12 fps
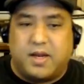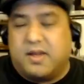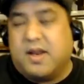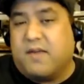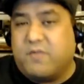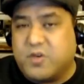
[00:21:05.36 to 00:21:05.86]
it
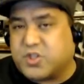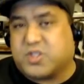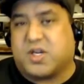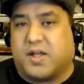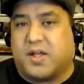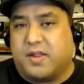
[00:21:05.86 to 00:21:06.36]
never
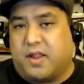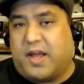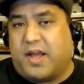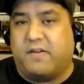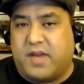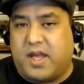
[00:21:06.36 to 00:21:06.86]
saw the
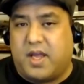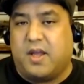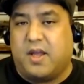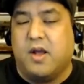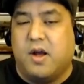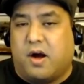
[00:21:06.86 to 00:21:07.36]
light of
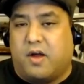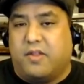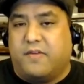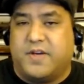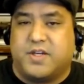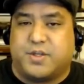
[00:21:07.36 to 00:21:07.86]
day on
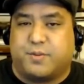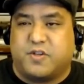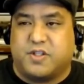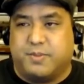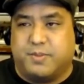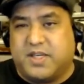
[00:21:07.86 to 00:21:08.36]
the finished
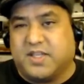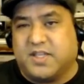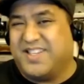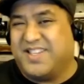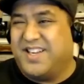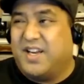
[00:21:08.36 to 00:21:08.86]
version because
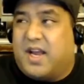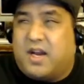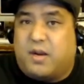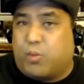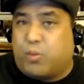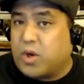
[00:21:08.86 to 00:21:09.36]
it didn't
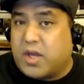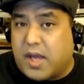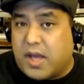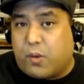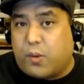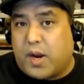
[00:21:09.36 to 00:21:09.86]
end up
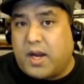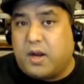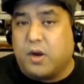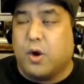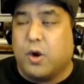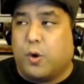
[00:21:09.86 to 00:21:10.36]
working out right,
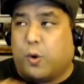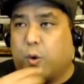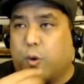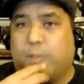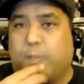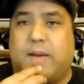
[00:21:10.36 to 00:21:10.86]

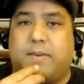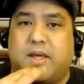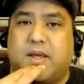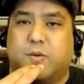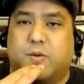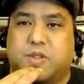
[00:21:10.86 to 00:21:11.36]
or
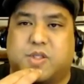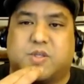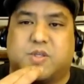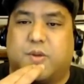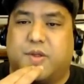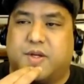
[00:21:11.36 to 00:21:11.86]
maybe it was
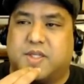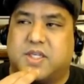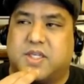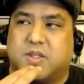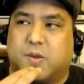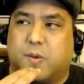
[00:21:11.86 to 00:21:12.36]
just one of those
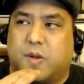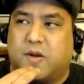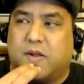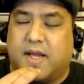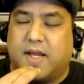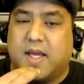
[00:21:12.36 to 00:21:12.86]
things where
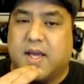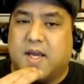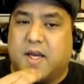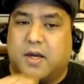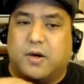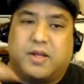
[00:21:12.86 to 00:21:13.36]
they're like,
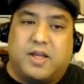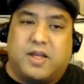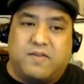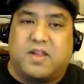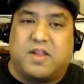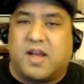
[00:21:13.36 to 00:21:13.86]

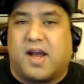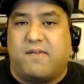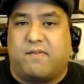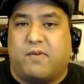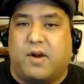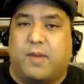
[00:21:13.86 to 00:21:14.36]
given the
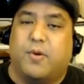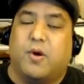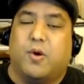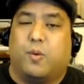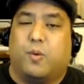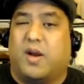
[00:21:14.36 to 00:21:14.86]
time frame,
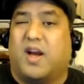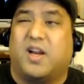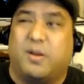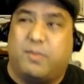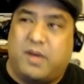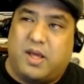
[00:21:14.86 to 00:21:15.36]
we're not
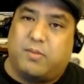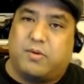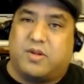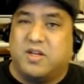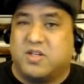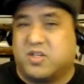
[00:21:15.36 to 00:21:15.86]
going to be able
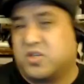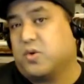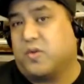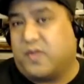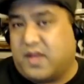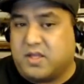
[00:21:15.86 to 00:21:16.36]
to
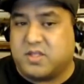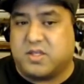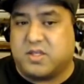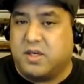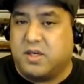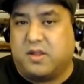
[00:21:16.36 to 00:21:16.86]
insert this
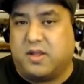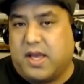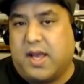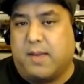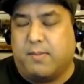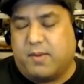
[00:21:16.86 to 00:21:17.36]
into the
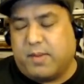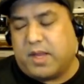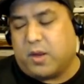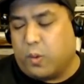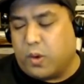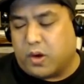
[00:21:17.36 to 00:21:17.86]
game and
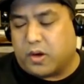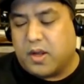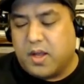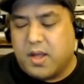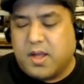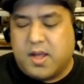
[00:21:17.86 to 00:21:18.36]
make it work.
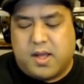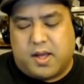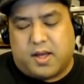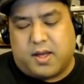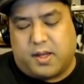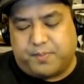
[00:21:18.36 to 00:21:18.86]

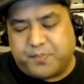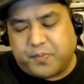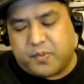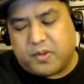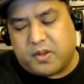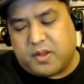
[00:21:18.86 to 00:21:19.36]
And
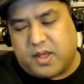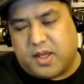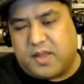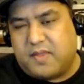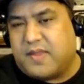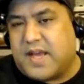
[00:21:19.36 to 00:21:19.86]

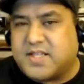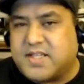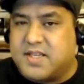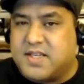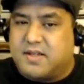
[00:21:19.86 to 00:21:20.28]
that's